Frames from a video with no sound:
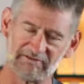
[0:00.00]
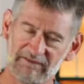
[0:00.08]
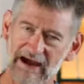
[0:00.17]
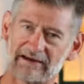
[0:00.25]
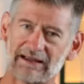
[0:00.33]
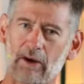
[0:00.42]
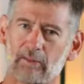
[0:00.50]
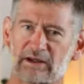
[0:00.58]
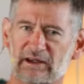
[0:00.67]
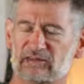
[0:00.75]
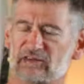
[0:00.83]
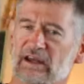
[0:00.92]
In fact, I
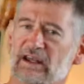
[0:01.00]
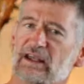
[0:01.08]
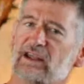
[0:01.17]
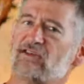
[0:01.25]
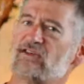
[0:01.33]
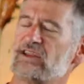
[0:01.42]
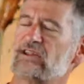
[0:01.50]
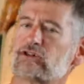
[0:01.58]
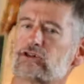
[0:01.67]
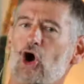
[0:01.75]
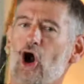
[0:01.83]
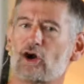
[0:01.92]
would contend it is the
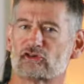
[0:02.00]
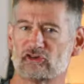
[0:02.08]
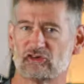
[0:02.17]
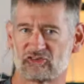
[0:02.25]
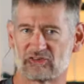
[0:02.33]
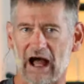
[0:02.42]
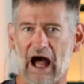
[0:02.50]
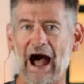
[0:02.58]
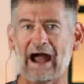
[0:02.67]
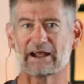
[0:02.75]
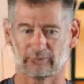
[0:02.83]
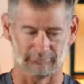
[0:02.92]
largest
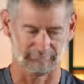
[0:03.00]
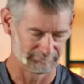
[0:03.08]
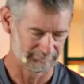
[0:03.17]
item